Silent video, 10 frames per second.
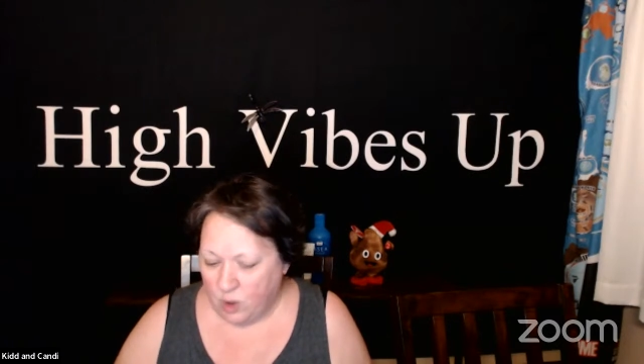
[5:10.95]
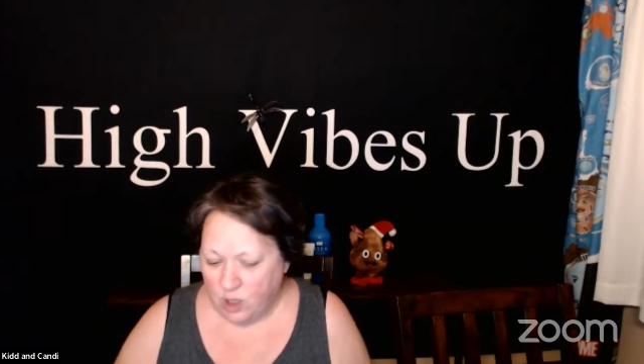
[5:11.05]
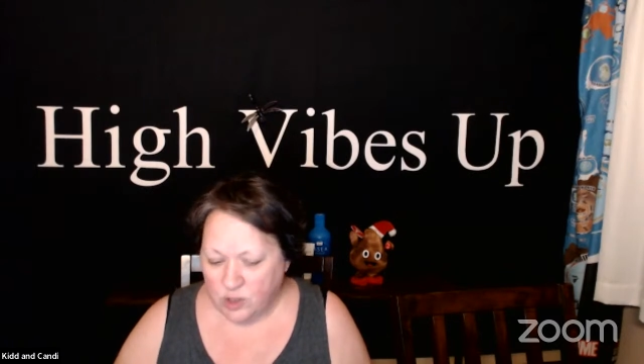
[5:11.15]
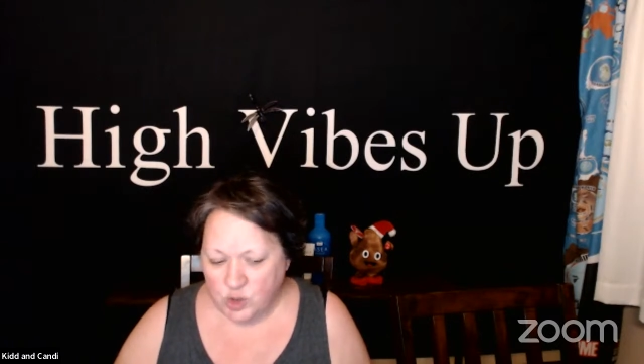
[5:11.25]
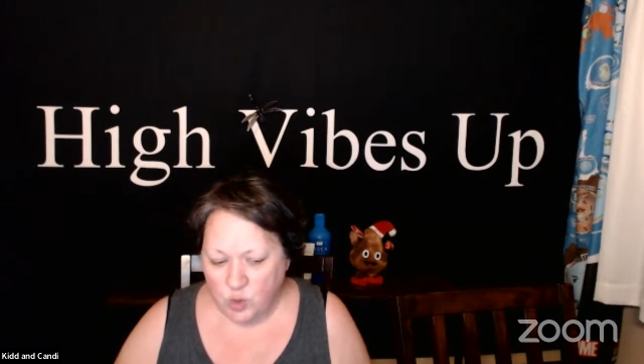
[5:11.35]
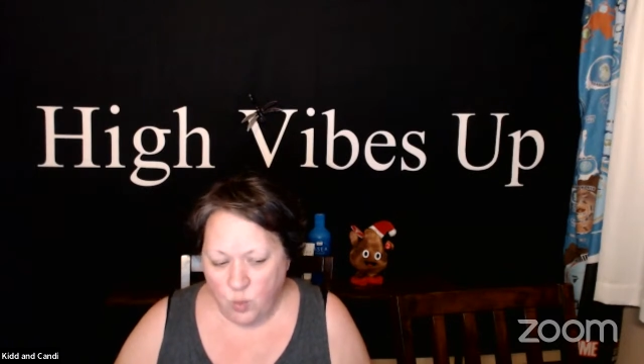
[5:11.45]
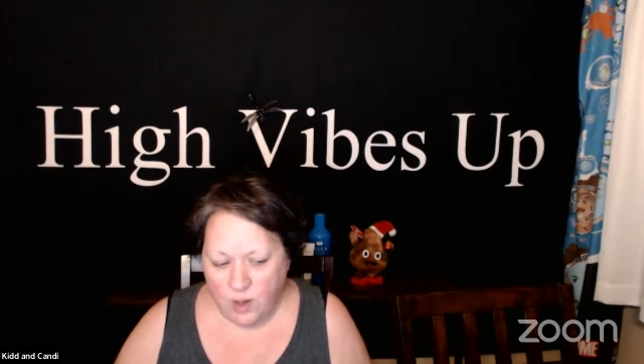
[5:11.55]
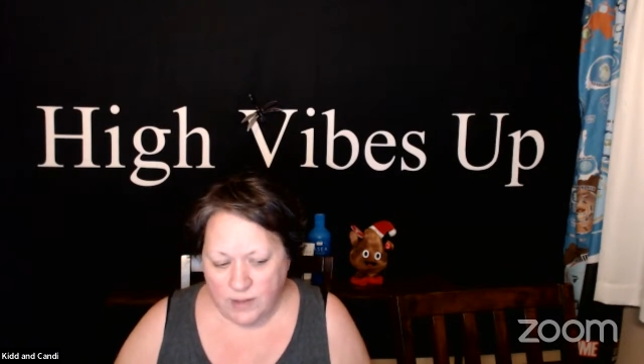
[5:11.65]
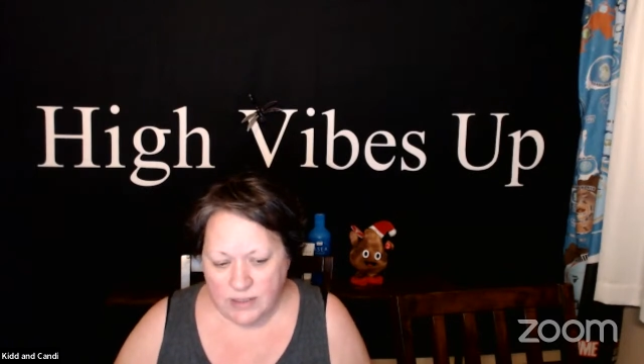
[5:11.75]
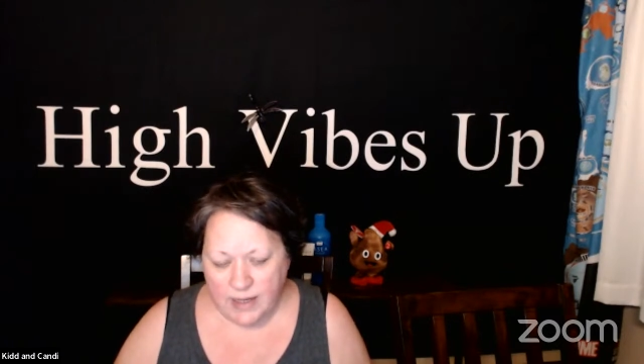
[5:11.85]
also
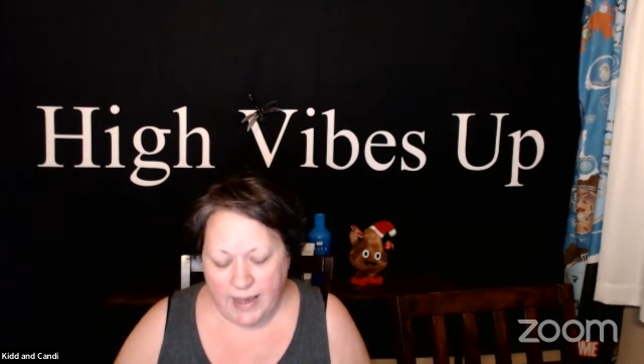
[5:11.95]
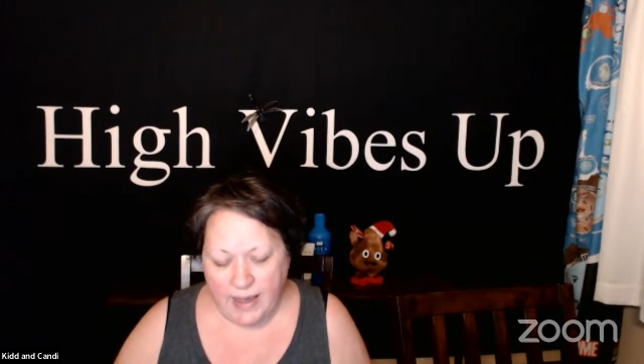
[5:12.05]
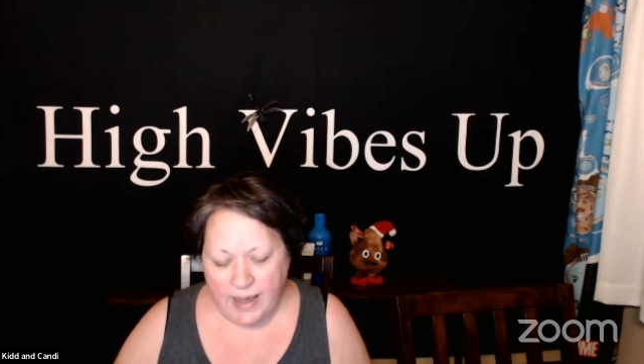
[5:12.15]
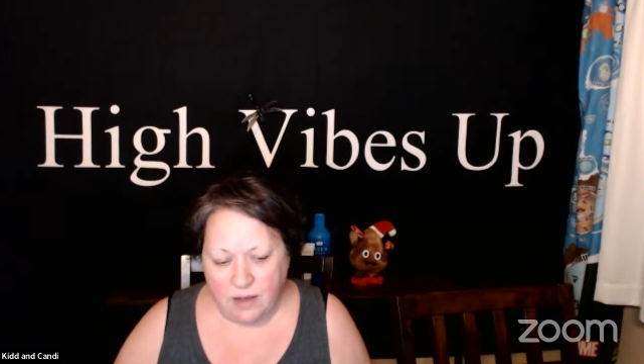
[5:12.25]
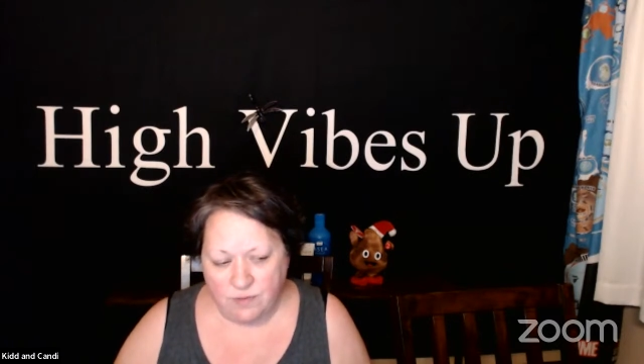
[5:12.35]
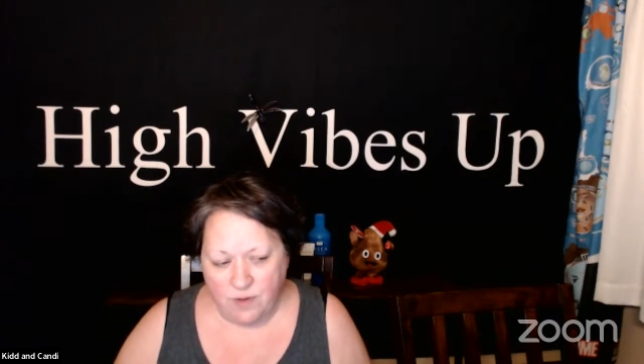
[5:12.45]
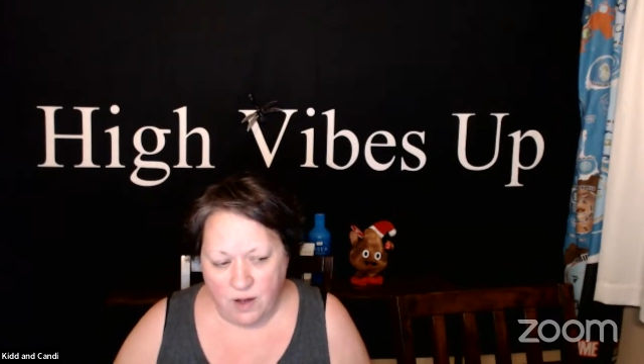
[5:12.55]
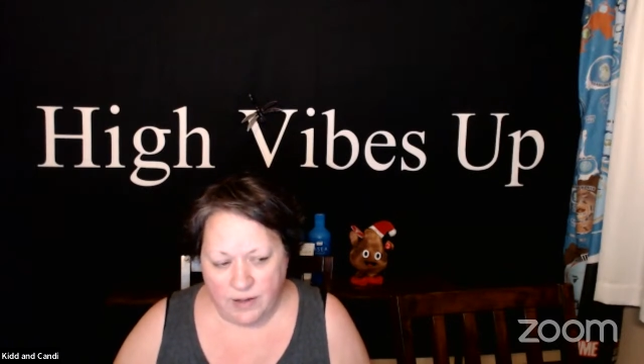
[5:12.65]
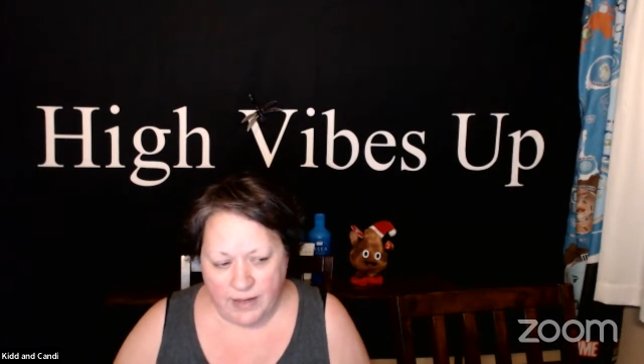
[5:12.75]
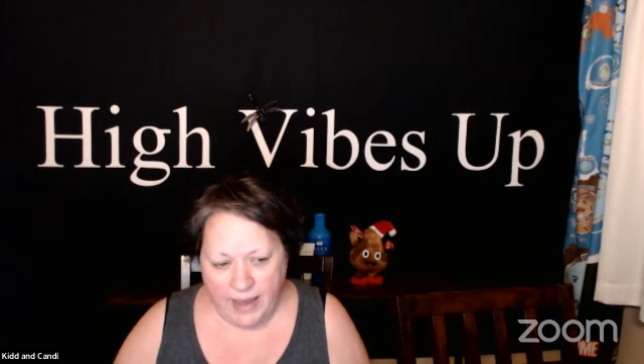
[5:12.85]
want to have
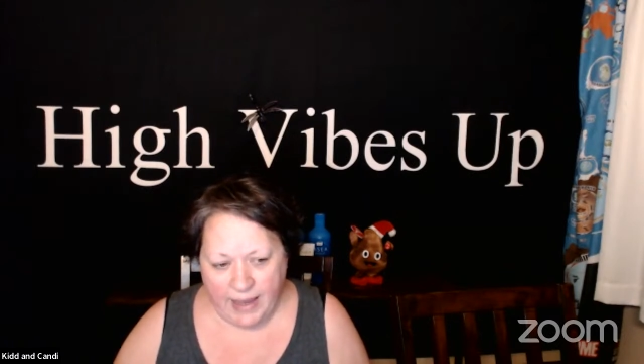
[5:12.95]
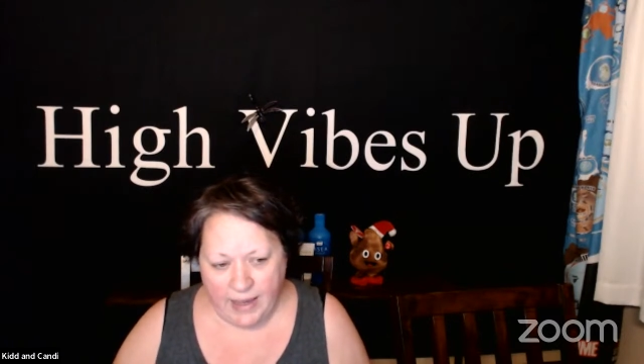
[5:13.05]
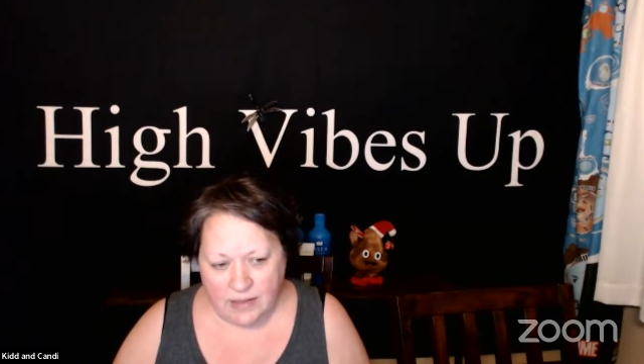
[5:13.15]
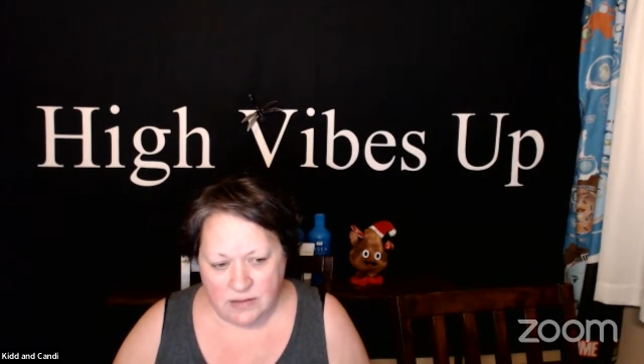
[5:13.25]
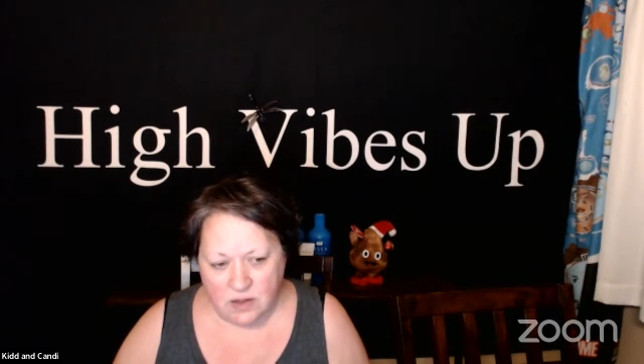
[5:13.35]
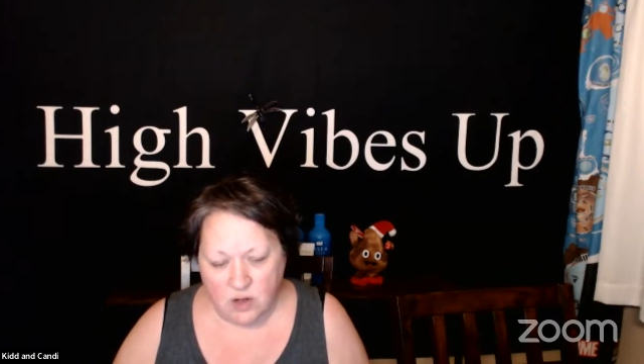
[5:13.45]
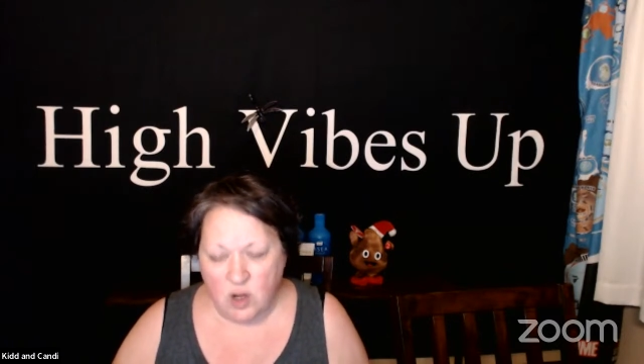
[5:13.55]
on hand